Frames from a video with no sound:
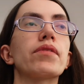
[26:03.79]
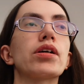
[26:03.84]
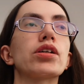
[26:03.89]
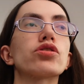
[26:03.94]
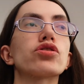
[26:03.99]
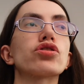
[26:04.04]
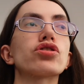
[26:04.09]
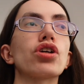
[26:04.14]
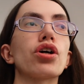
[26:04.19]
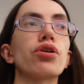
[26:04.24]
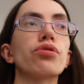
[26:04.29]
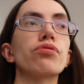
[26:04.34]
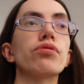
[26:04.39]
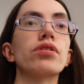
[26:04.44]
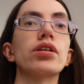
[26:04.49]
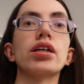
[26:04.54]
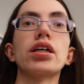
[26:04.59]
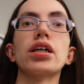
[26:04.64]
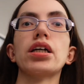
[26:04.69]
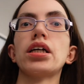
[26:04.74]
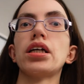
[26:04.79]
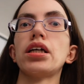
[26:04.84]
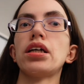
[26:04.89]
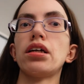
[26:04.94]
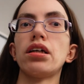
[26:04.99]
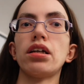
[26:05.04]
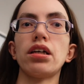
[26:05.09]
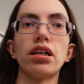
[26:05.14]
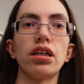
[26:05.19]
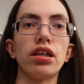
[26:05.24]
So
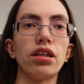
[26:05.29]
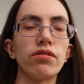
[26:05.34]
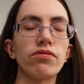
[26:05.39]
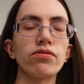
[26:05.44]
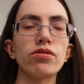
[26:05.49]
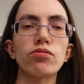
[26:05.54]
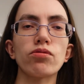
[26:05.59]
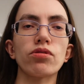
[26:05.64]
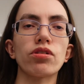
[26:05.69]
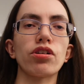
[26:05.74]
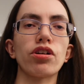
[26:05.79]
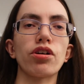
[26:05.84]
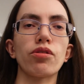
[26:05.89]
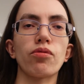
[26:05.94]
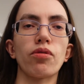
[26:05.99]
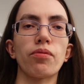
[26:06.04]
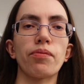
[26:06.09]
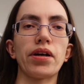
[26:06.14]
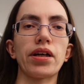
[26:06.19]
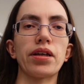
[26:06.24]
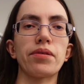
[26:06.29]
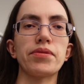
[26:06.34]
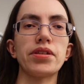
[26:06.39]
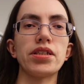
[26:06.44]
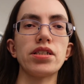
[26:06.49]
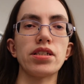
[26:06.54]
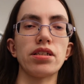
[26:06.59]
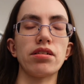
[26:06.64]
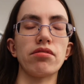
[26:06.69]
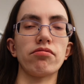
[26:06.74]
if you want to know what my
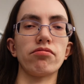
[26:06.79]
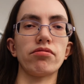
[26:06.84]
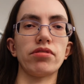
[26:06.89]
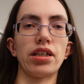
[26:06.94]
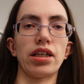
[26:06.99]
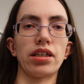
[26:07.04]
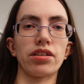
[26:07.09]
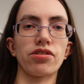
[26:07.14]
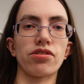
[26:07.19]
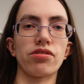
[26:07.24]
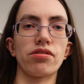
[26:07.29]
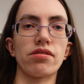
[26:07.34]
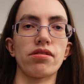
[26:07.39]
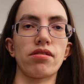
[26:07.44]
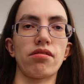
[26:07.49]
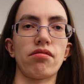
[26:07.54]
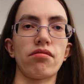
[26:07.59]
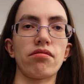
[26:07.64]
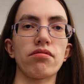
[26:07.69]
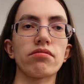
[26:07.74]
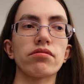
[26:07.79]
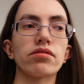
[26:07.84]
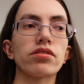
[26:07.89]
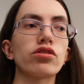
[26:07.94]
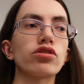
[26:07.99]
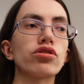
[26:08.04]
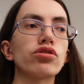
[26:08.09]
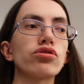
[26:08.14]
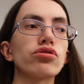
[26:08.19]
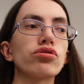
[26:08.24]
immediate reactions are
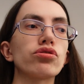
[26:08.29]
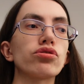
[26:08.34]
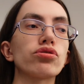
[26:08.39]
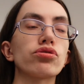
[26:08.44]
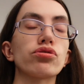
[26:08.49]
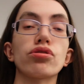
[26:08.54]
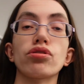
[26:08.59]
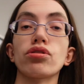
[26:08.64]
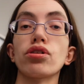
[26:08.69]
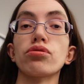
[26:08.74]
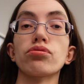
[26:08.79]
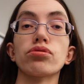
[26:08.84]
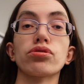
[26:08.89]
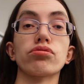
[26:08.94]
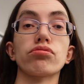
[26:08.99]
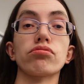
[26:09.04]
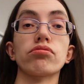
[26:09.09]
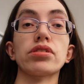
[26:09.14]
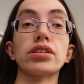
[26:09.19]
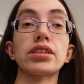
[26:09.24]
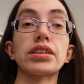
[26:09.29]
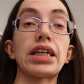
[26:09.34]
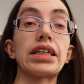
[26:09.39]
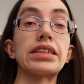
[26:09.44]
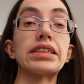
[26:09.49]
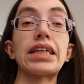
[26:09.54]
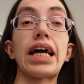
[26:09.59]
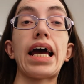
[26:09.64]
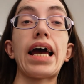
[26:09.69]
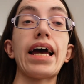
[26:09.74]
to those stories
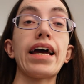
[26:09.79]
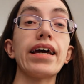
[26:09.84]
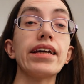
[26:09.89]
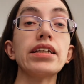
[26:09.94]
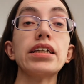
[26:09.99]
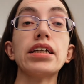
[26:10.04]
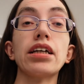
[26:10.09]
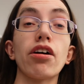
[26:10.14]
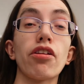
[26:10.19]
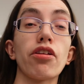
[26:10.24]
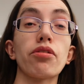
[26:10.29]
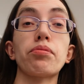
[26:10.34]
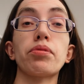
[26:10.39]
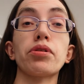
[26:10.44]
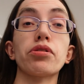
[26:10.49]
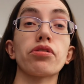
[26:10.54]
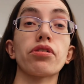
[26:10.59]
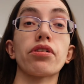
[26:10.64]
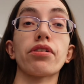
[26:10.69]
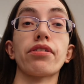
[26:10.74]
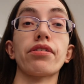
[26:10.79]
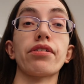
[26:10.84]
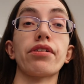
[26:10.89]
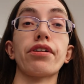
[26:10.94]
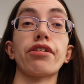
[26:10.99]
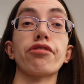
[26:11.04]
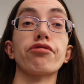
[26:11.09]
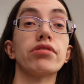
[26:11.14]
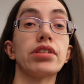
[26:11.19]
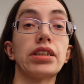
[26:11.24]
and to any other book that
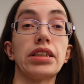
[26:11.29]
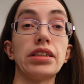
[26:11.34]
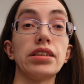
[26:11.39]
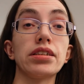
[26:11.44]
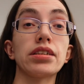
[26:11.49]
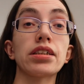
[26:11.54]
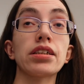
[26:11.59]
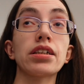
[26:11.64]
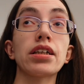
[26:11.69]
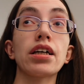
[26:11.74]
I read,